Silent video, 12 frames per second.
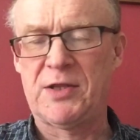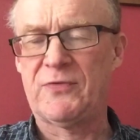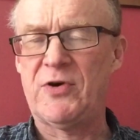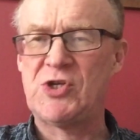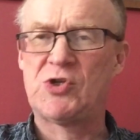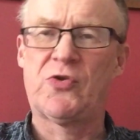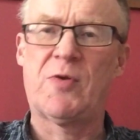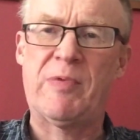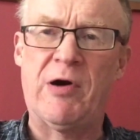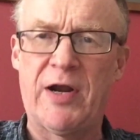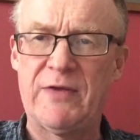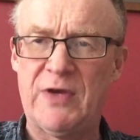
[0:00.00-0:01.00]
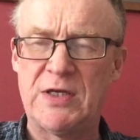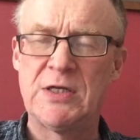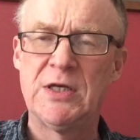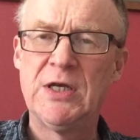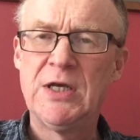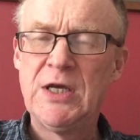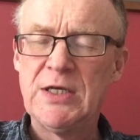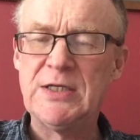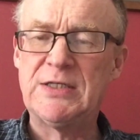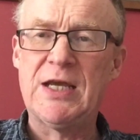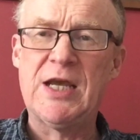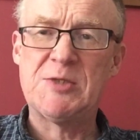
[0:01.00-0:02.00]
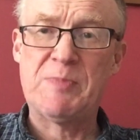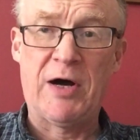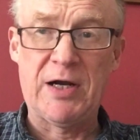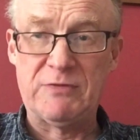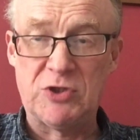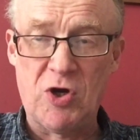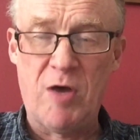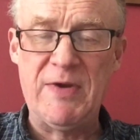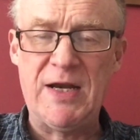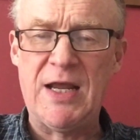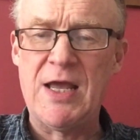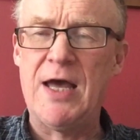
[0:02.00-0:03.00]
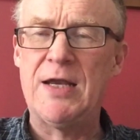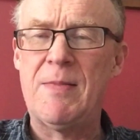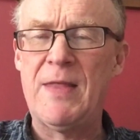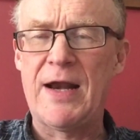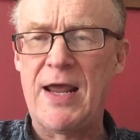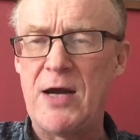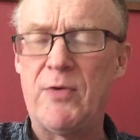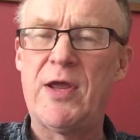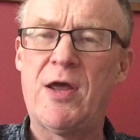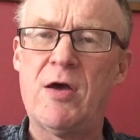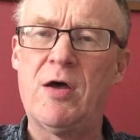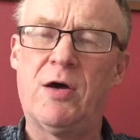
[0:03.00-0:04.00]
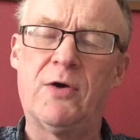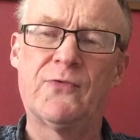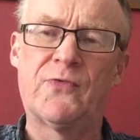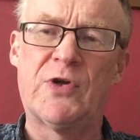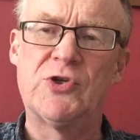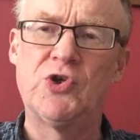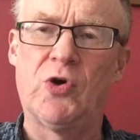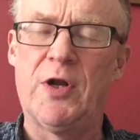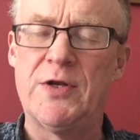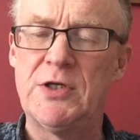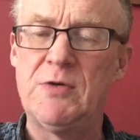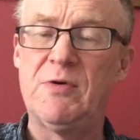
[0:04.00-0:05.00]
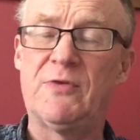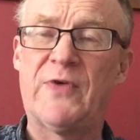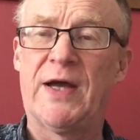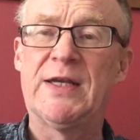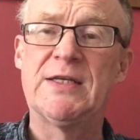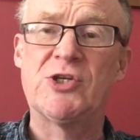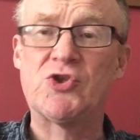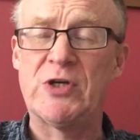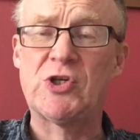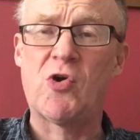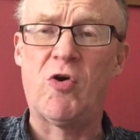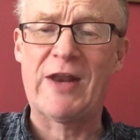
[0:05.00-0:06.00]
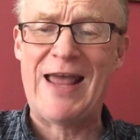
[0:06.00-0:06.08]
The very southern part of it today is part of Germany, and in that area of Jutland you will find a district called